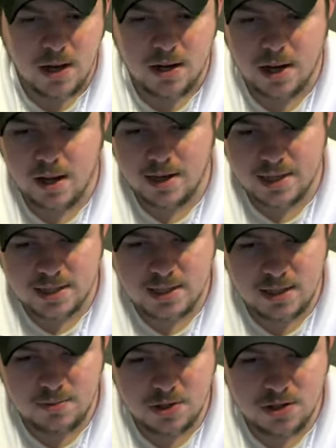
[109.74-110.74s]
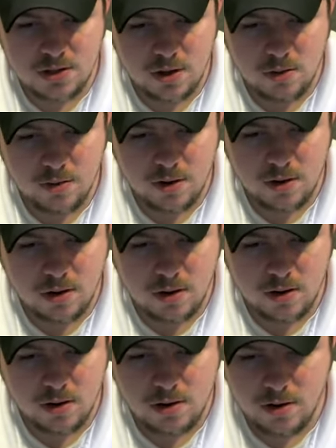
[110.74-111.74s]
Now, it seems as though there
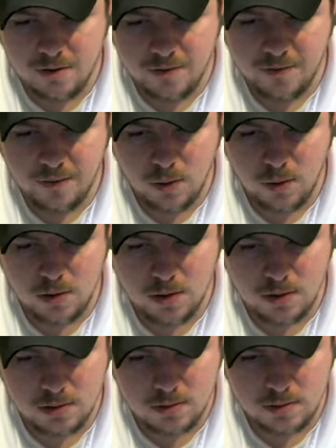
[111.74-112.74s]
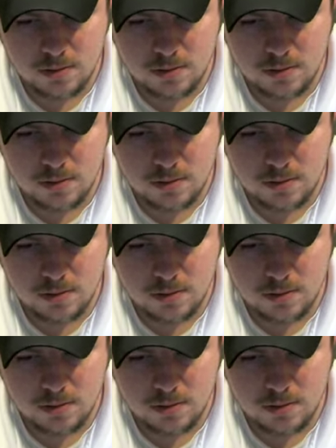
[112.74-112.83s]
are four,